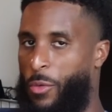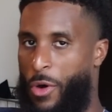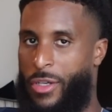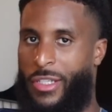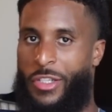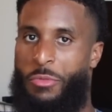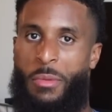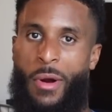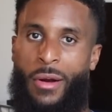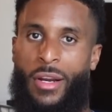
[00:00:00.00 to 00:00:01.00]
worse because you be
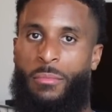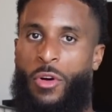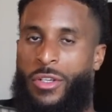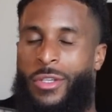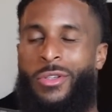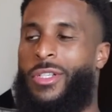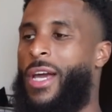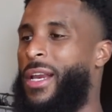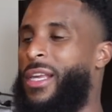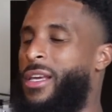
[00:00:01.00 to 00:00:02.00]
burning it more. So you just
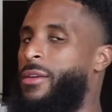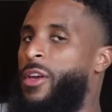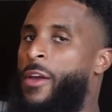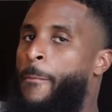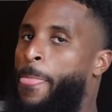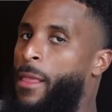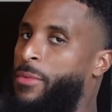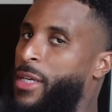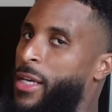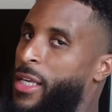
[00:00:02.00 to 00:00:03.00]
gotta keep, you know I'm
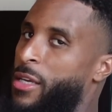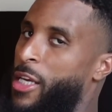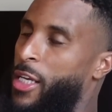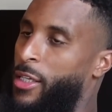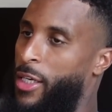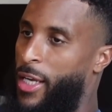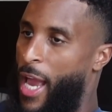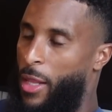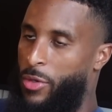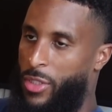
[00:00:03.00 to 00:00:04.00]
saying, keep eating the
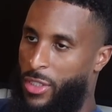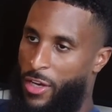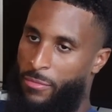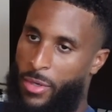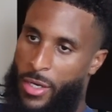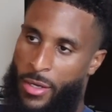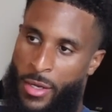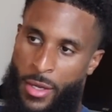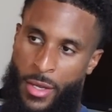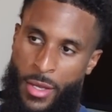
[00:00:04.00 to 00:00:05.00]
calories and stuff. But
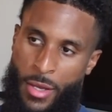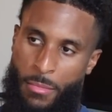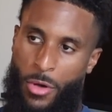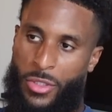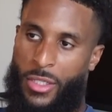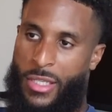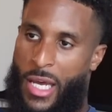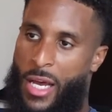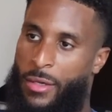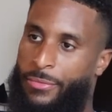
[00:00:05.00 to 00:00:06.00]
most of the time